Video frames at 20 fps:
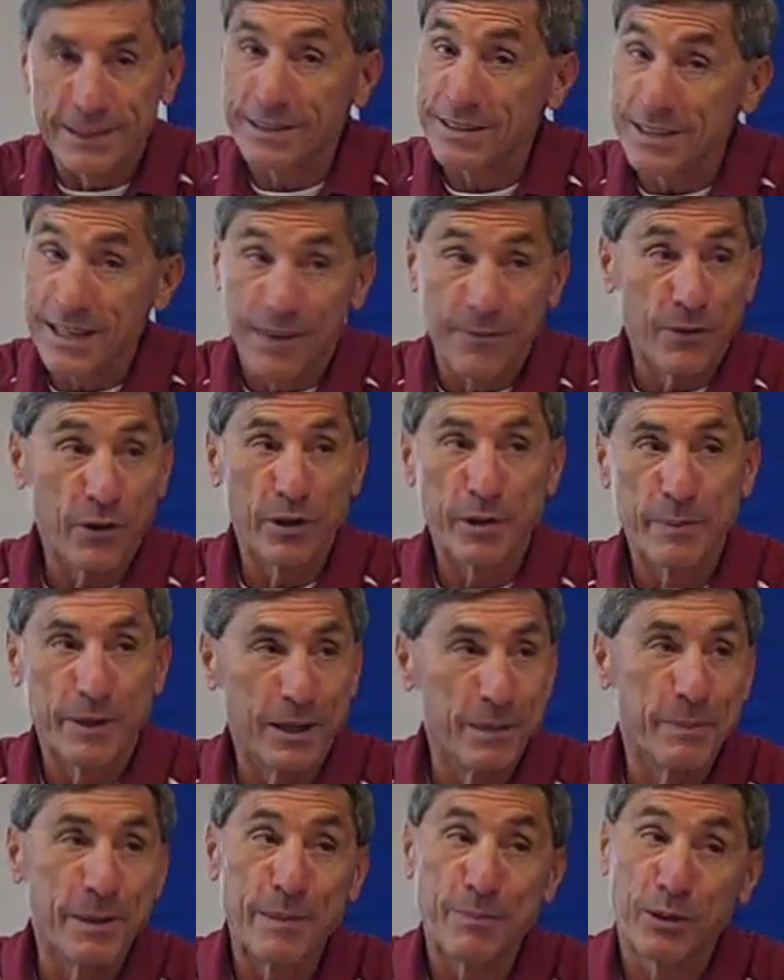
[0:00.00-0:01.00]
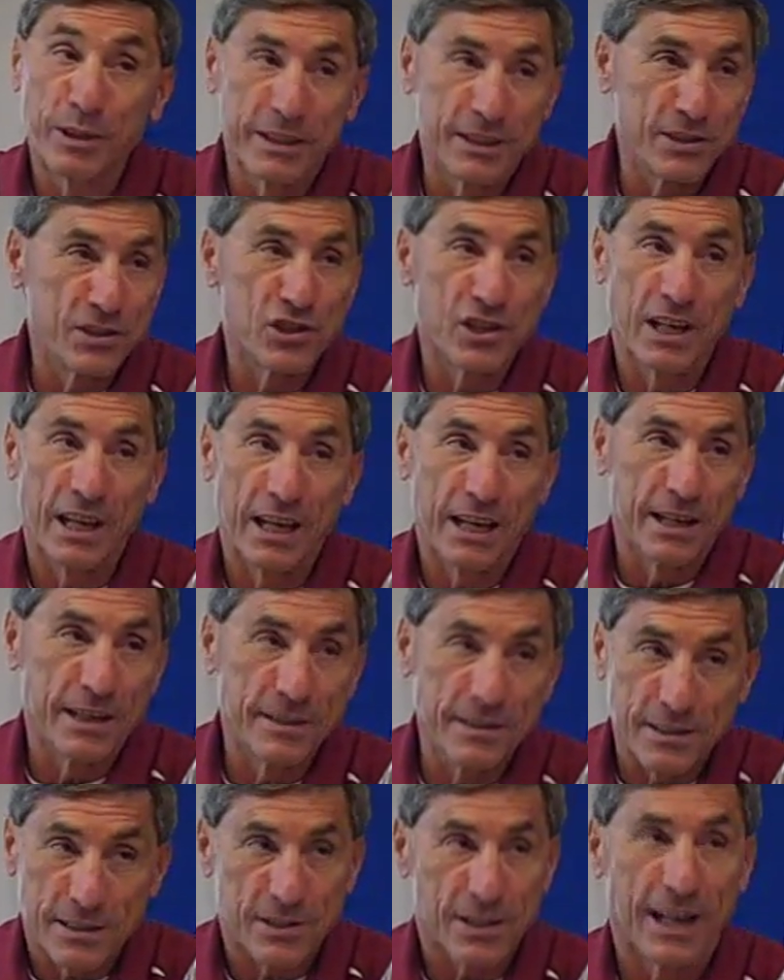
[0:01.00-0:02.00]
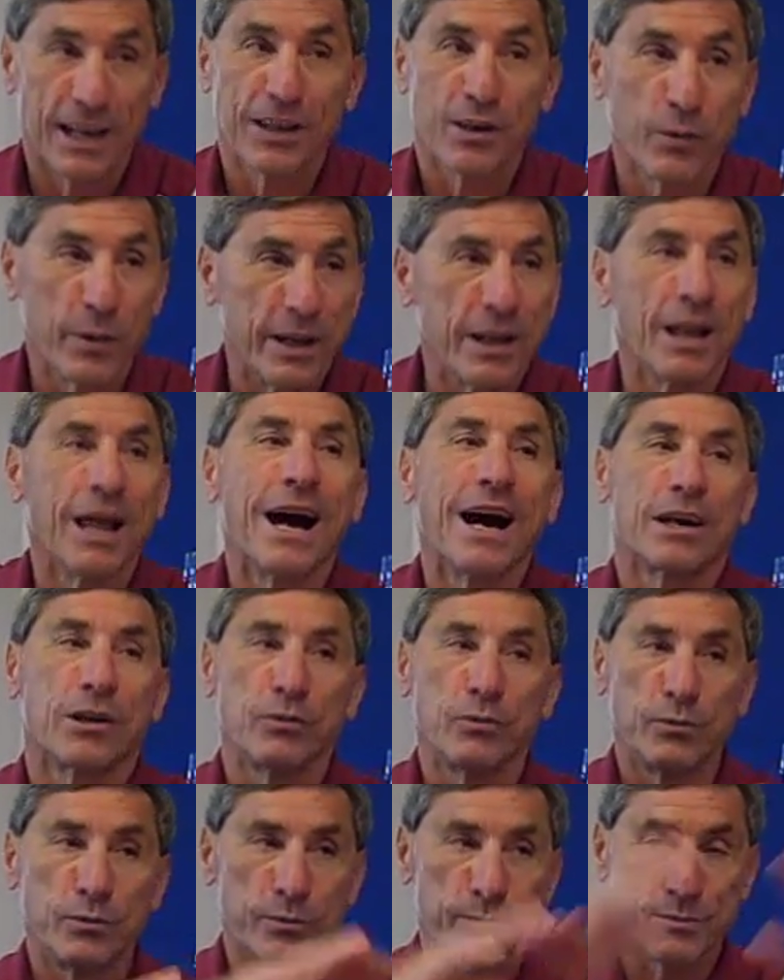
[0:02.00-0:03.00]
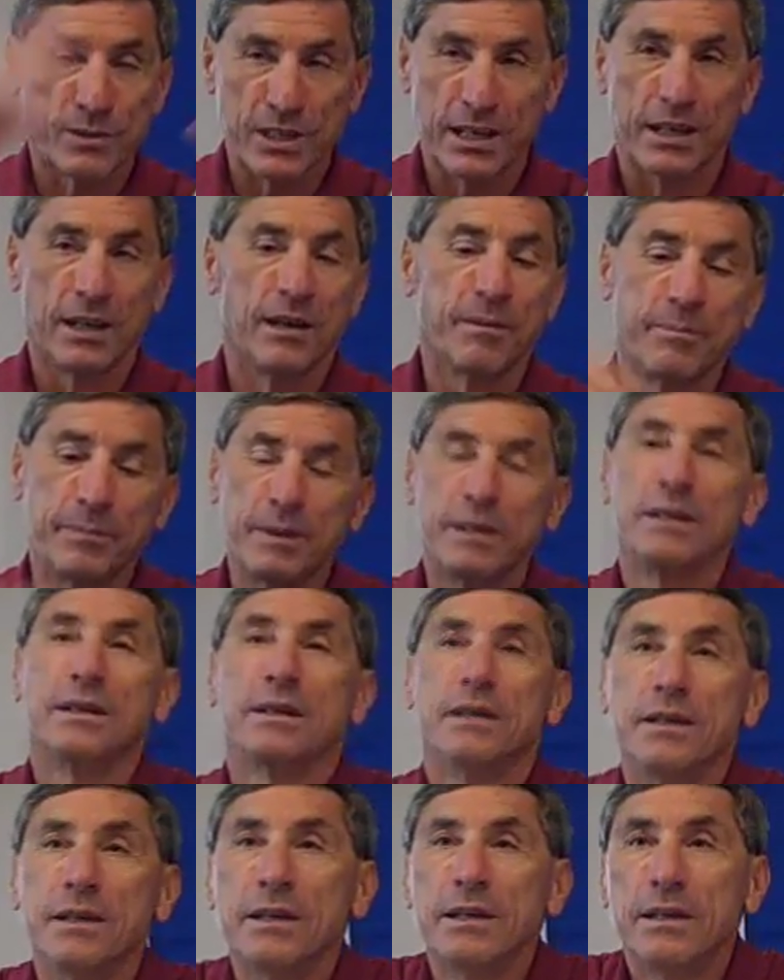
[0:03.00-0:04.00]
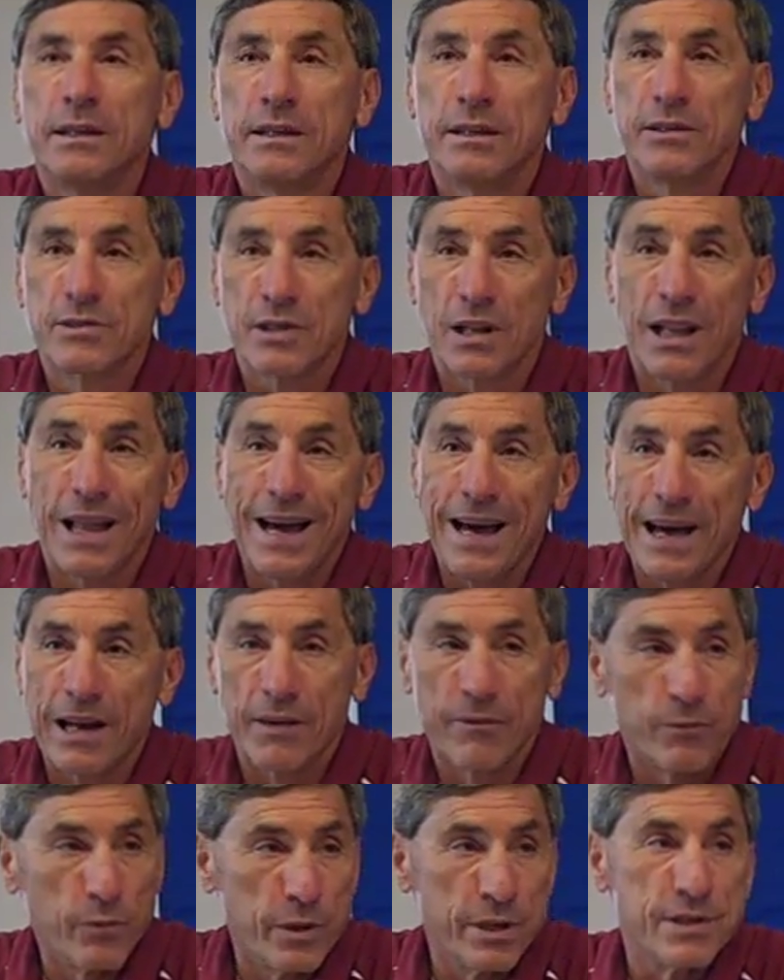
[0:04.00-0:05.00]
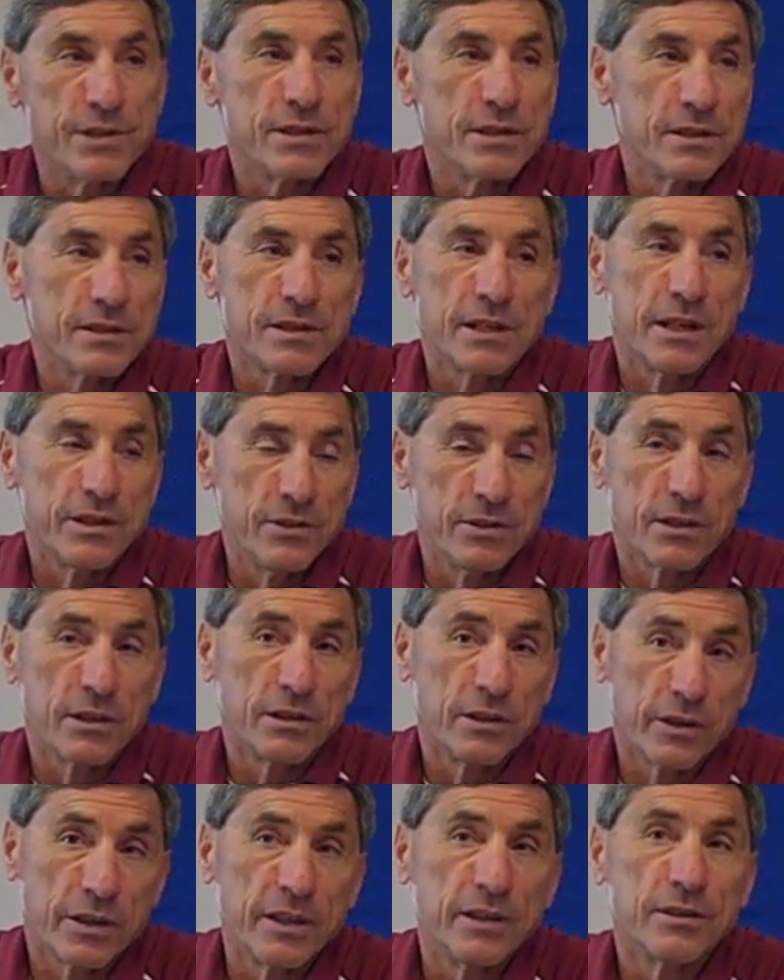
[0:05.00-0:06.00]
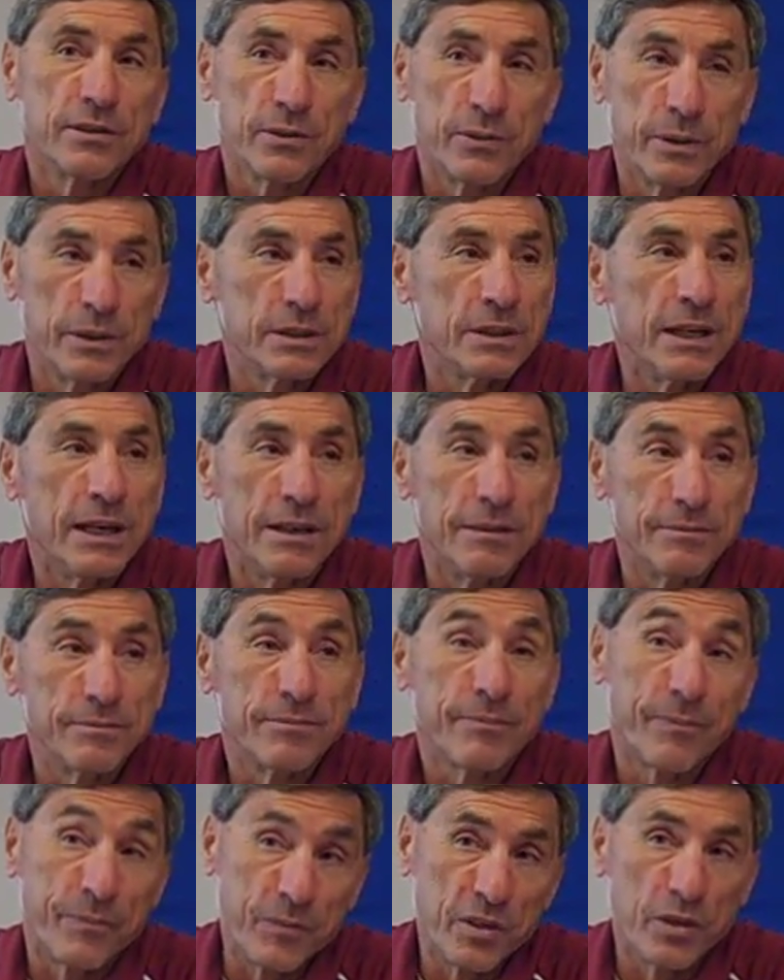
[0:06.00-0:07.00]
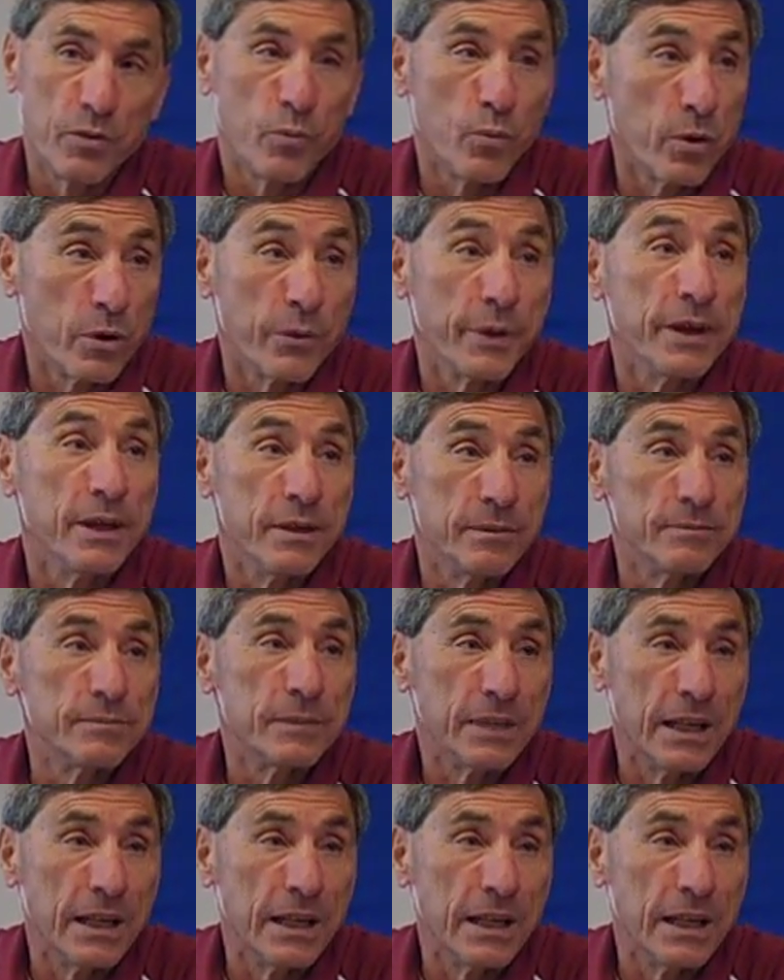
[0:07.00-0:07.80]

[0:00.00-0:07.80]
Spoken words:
There's not very many people in the stands. It's not a great locker room setup. There's a lot of reasons that you can look into it that you worry.